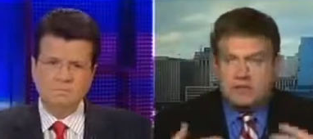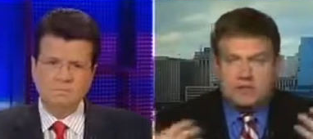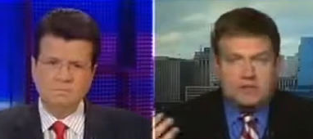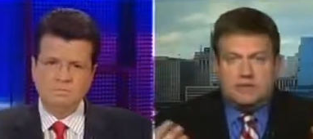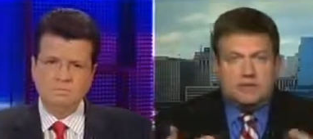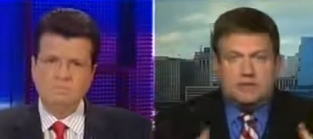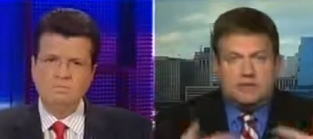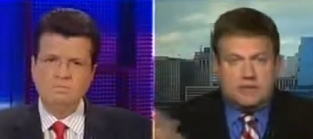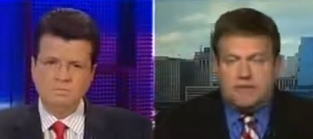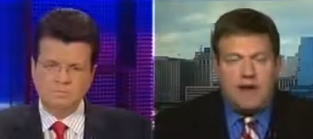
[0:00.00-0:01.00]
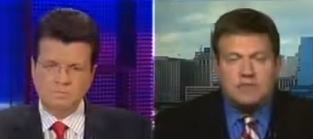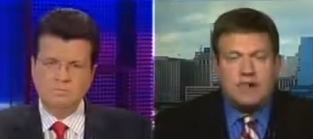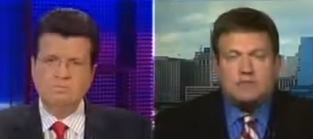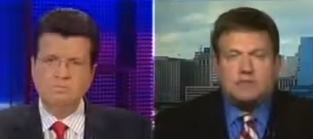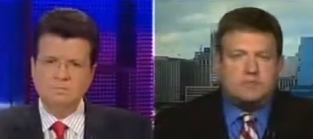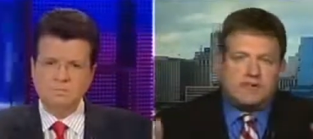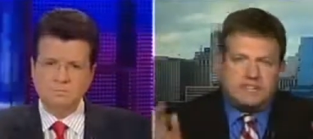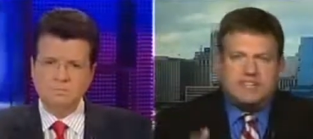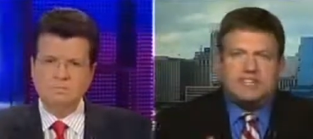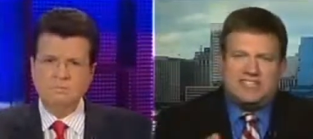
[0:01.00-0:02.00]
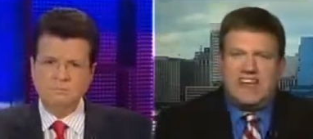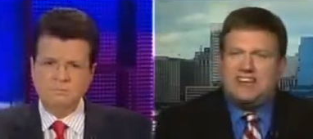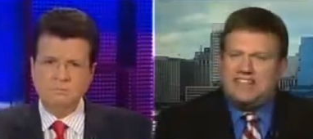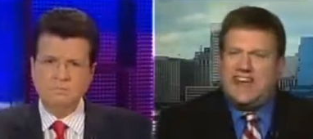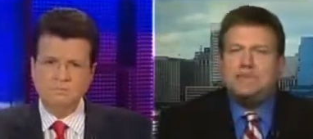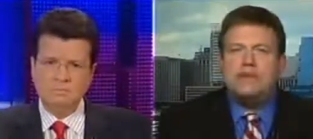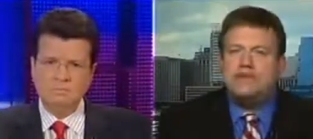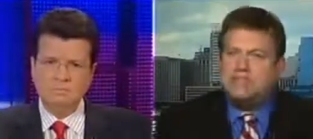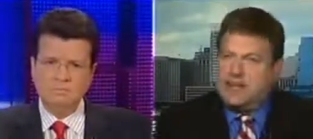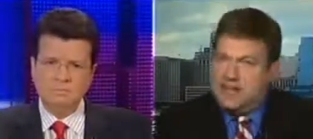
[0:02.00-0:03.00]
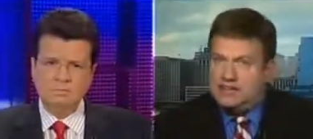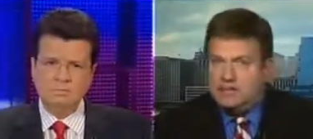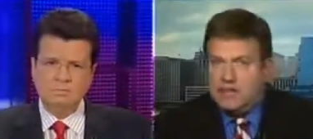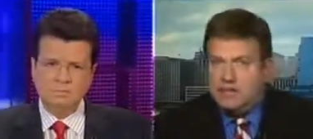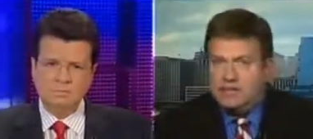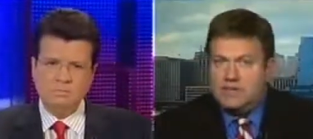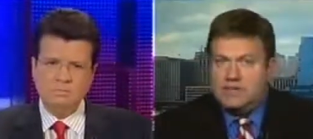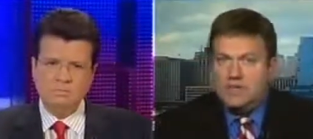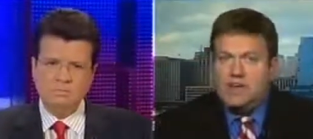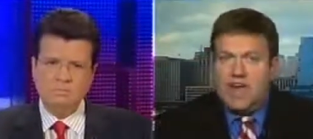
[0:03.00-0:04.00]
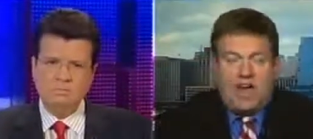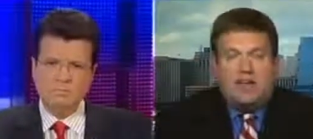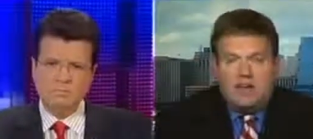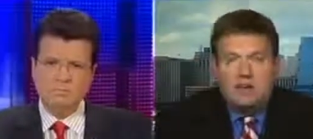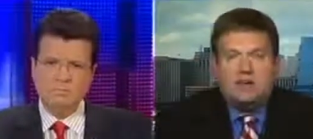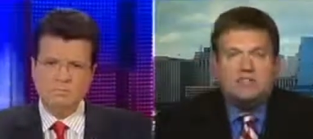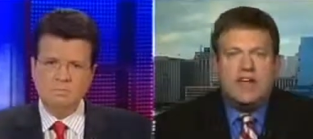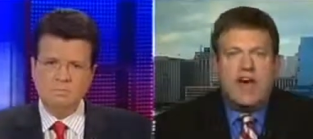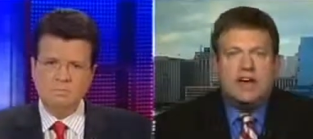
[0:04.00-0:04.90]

Speaker 1: ran it. The, the, the, the Fox network spent six, eight, ten minutes on that stuff. And he